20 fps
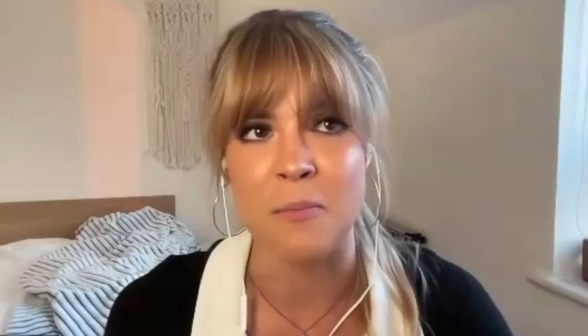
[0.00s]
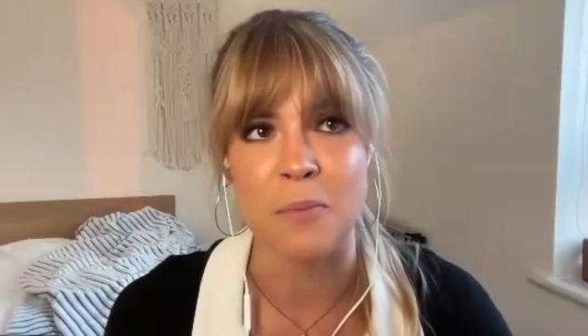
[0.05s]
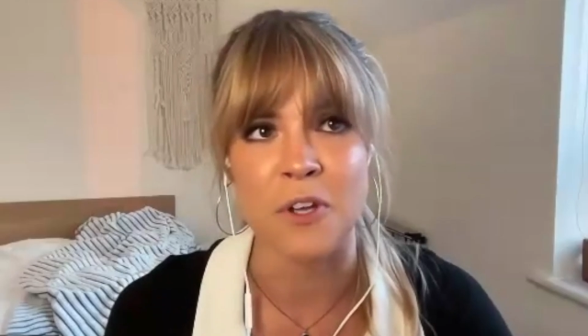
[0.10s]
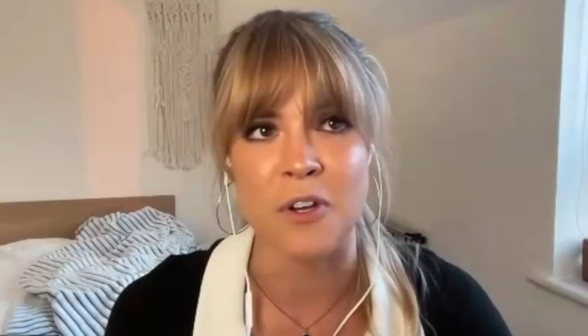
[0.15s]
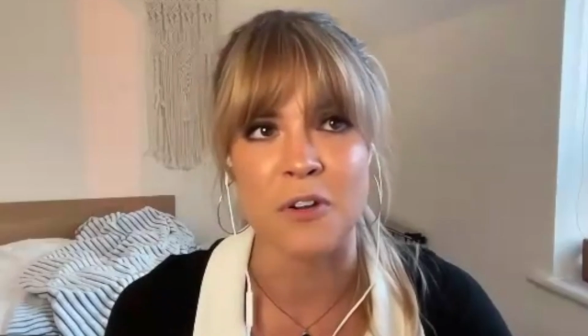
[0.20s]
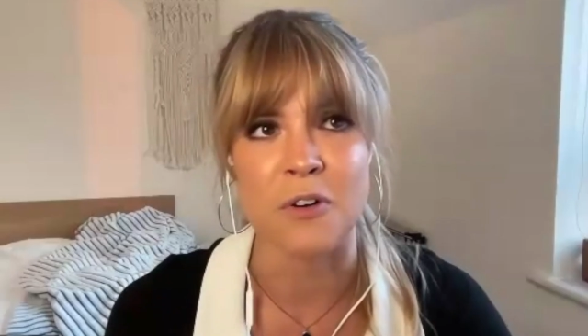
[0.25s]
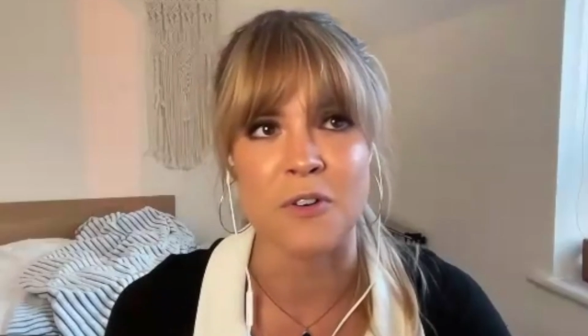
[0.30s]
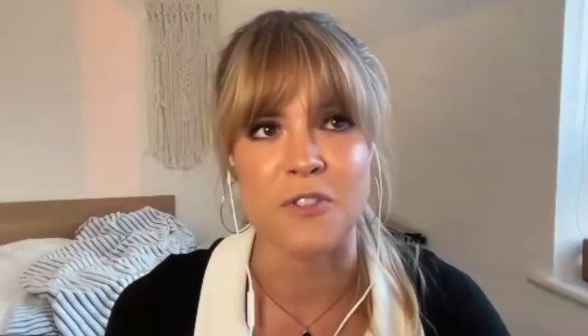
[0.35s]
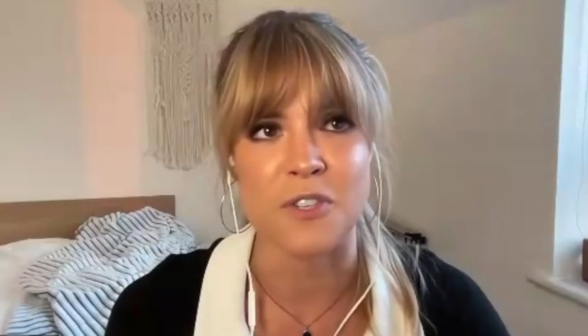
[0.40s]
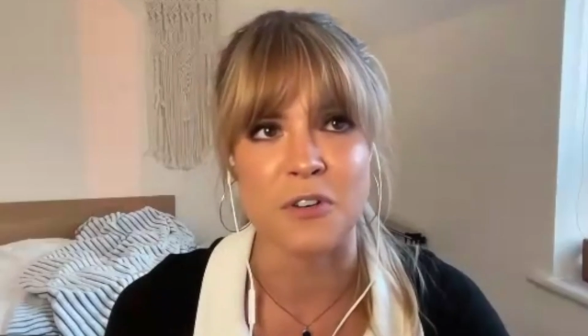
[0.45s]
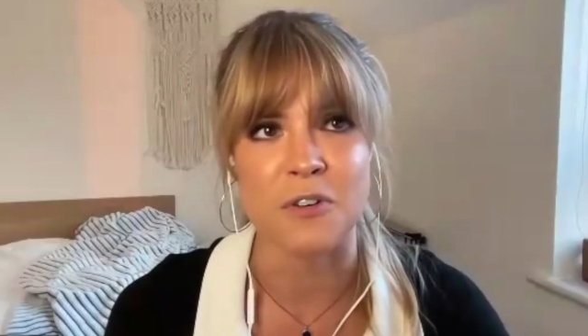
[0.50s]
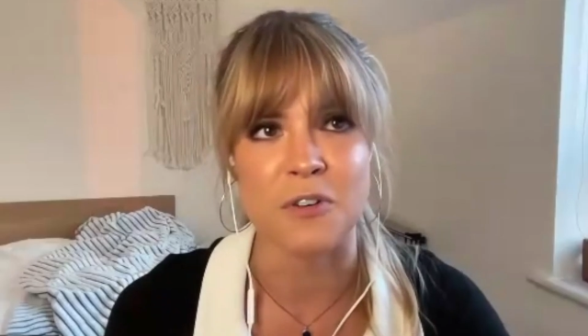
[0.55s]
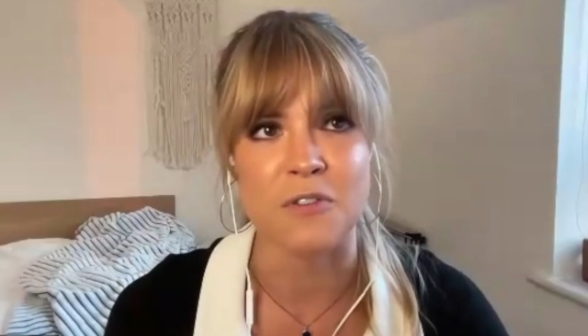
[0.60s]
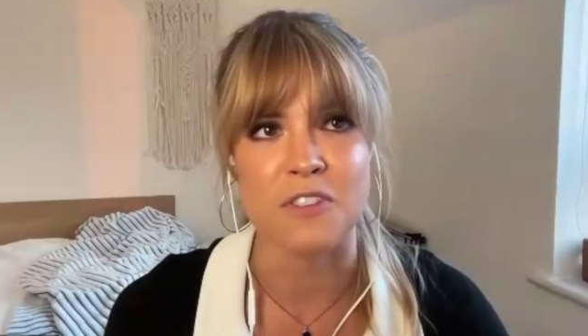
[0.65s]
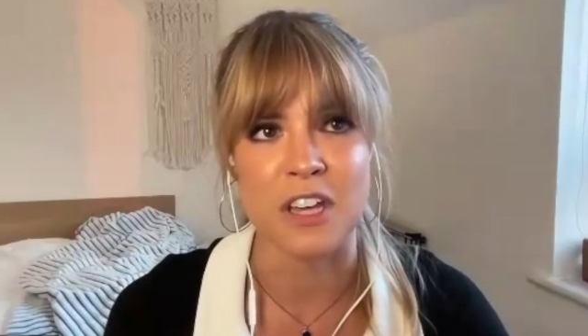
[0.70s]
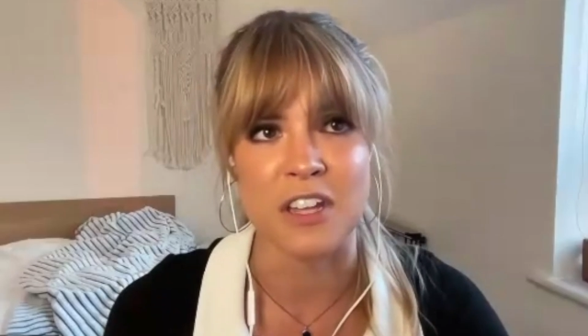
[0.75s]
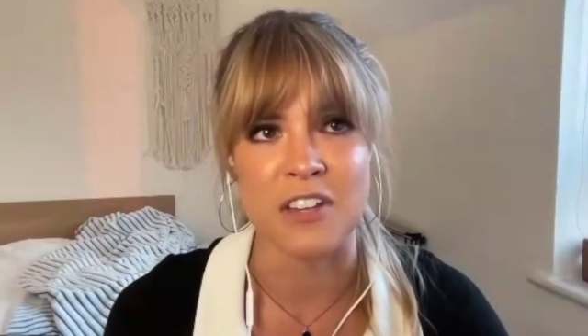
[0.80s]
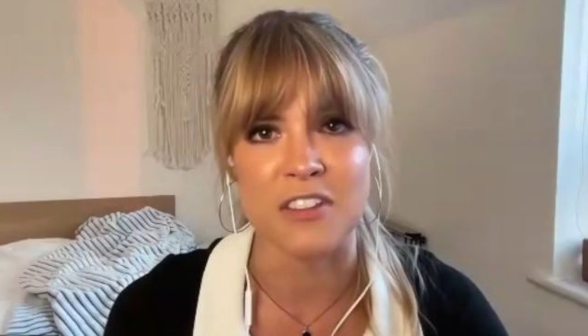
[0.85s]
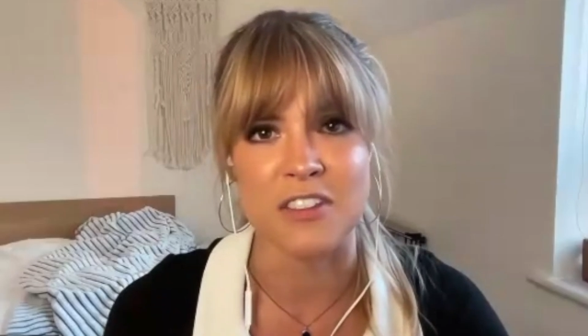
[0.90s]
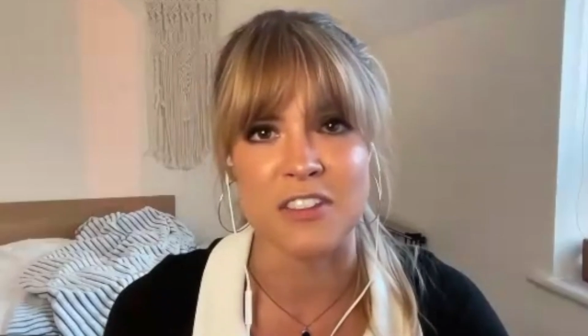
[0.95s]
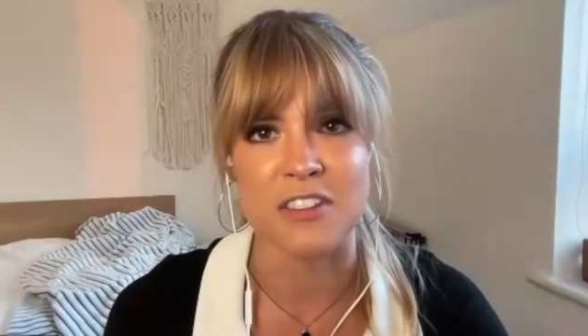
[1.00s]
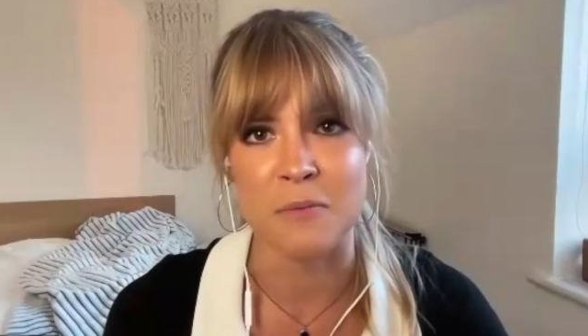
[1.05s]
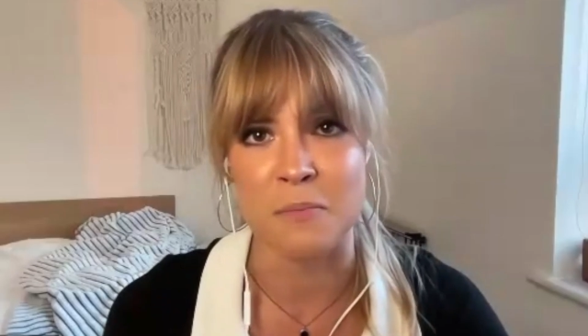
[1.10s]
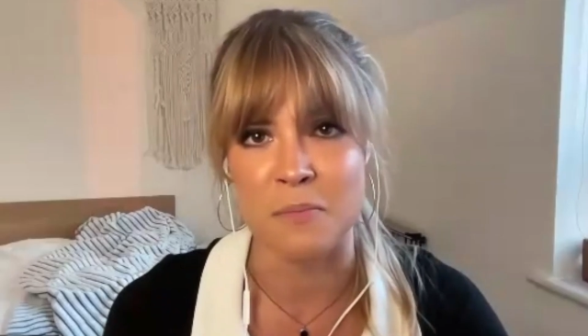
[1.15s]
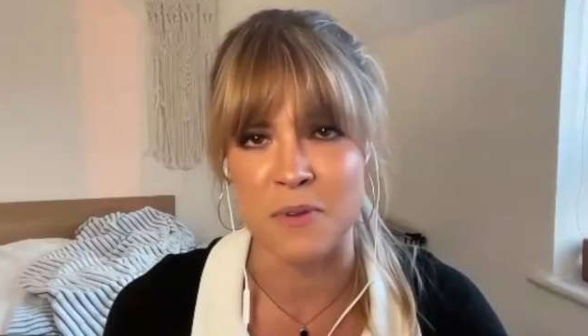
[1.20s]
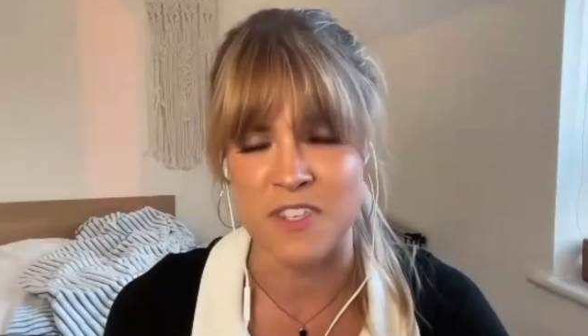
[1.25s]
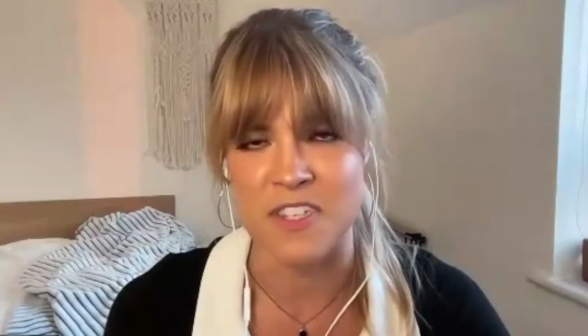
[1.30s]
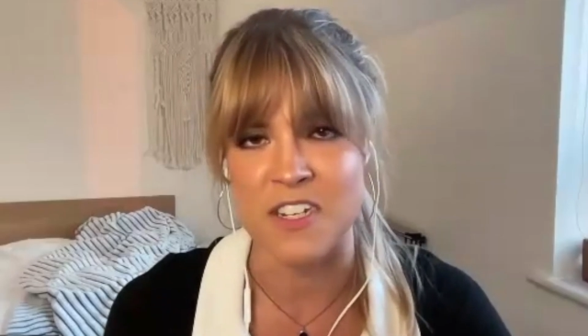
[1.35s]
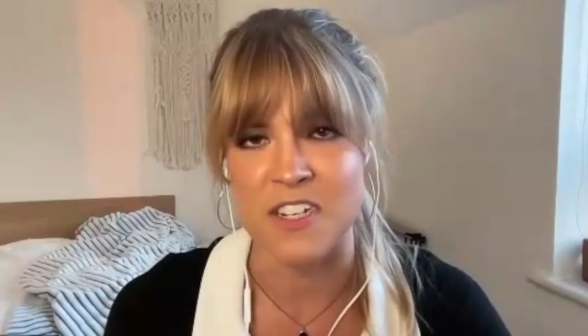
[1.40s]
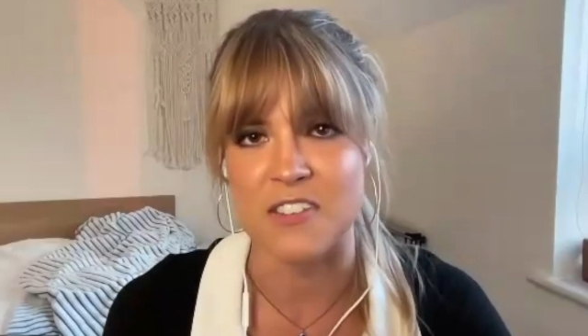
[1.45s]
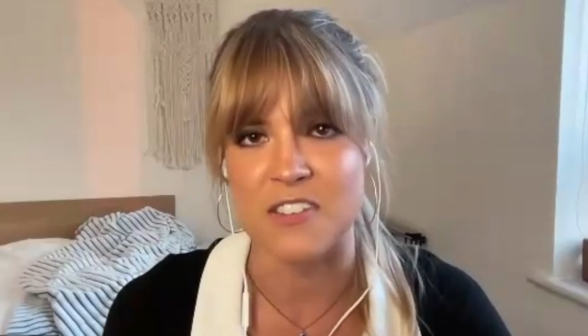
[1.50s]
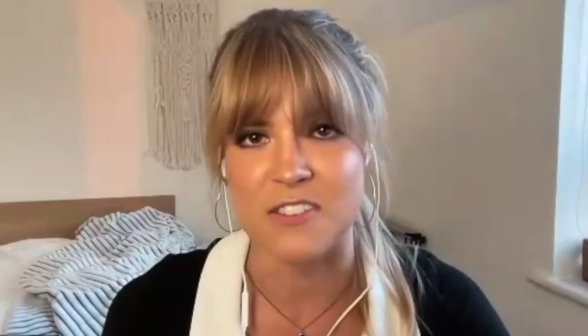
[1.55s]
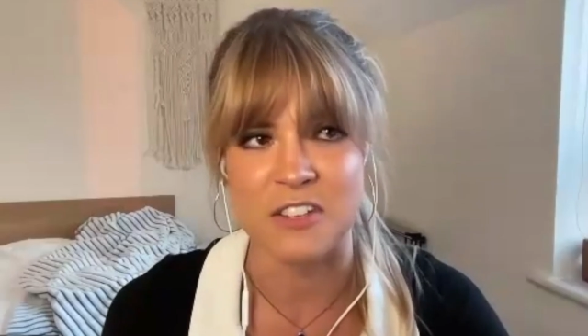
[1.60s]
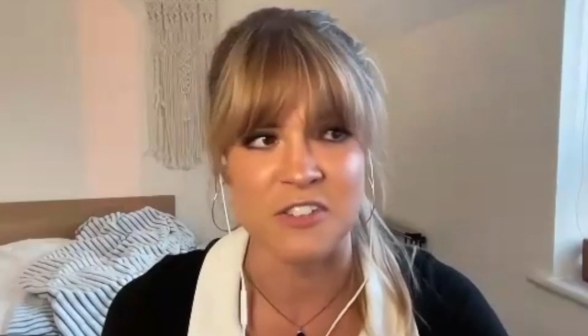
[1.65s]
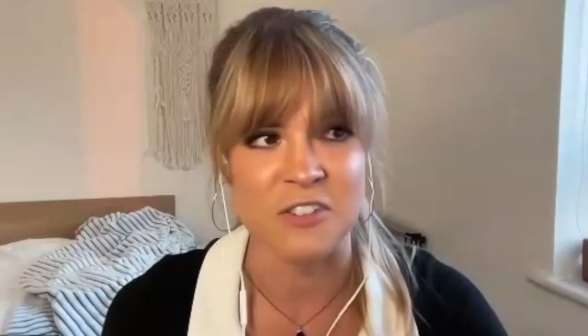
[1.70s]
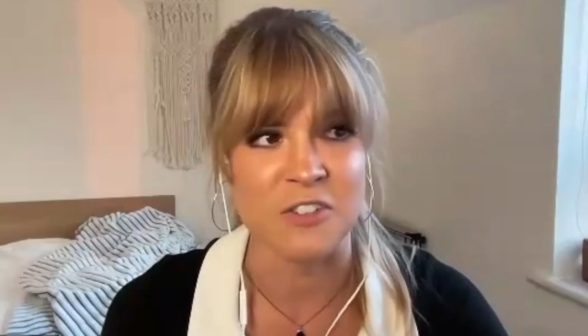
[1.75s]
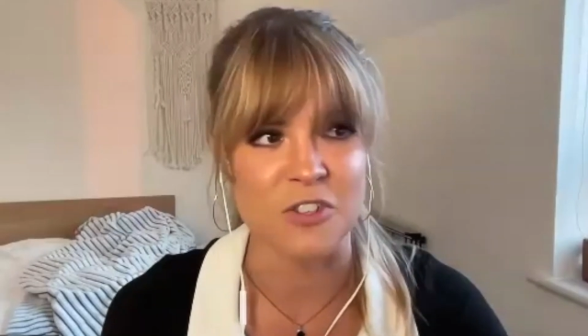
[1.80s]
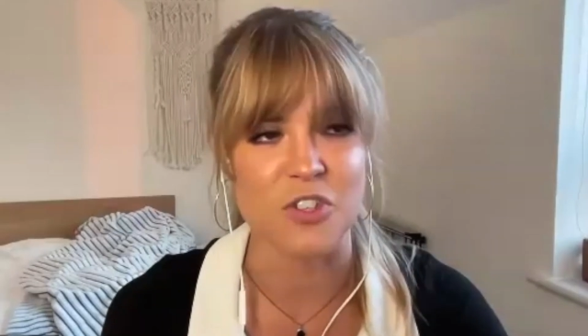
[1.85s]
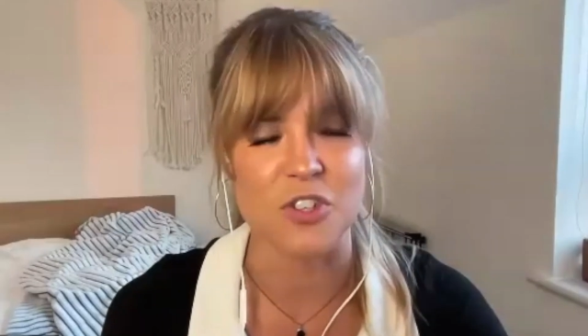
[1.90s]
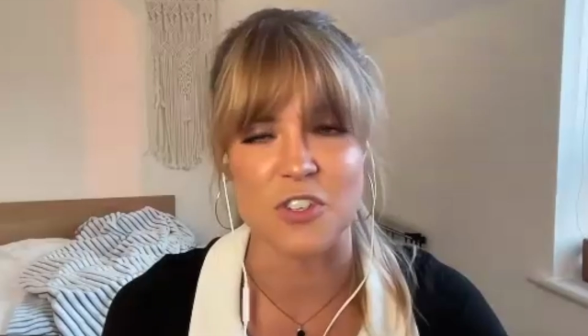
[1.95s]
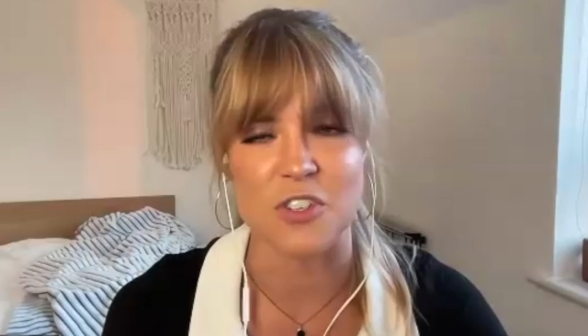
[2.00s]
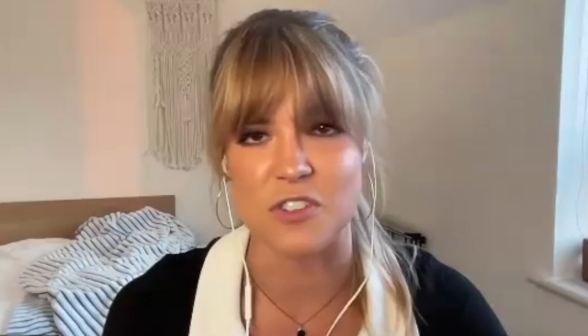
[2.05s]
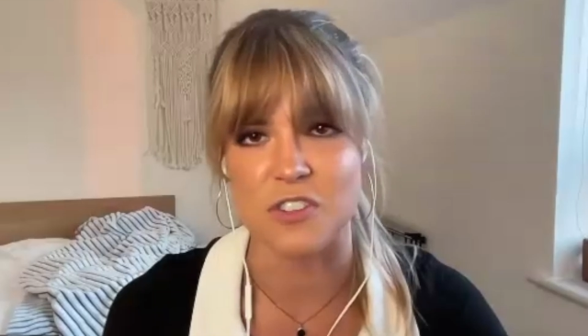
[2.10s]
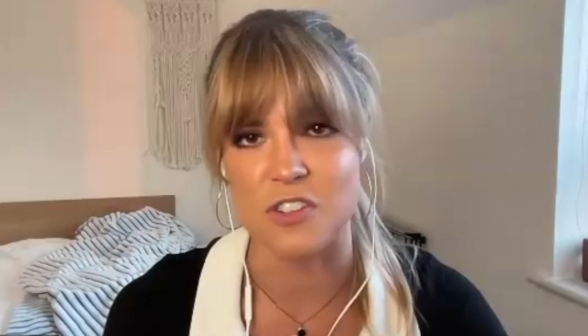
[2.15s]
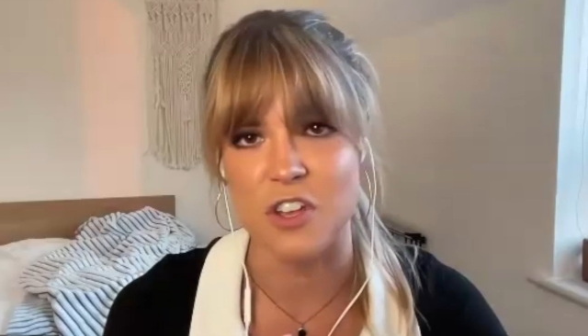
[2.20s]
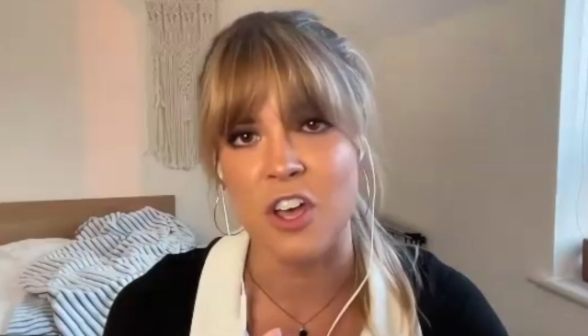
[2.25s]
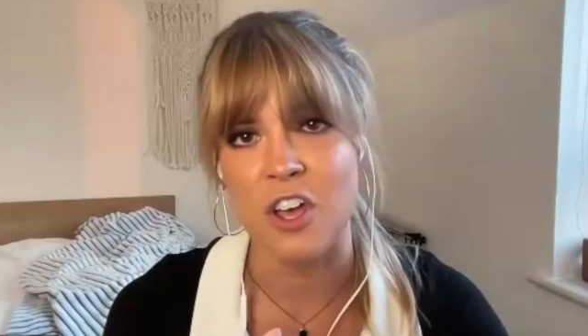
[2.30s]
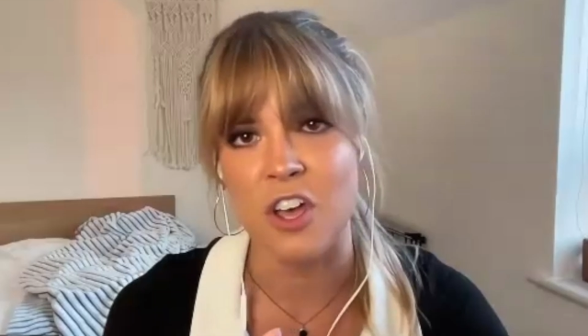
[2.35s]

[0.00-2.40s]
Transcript: but also that the business doesn't just